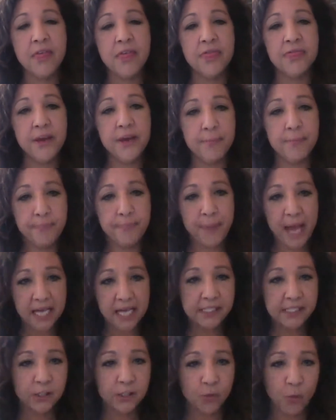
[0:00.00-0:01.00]
the
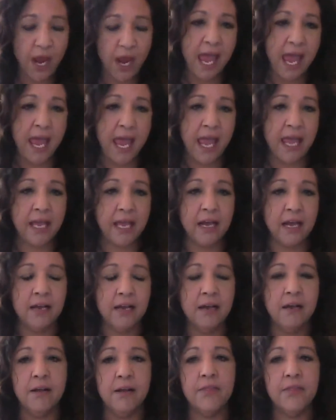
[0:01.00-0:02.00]
best way
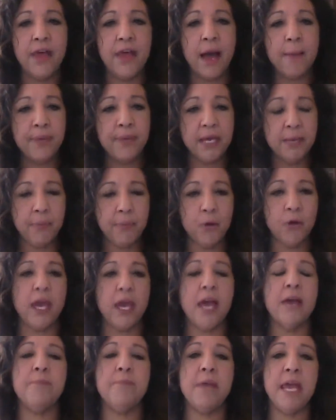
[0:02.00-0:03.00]
that people
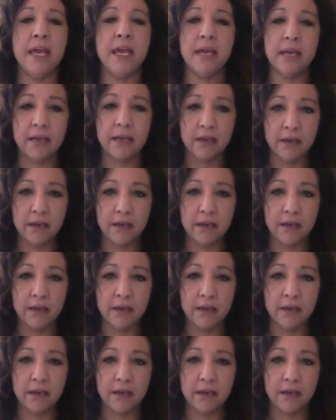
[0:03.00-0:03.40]
can make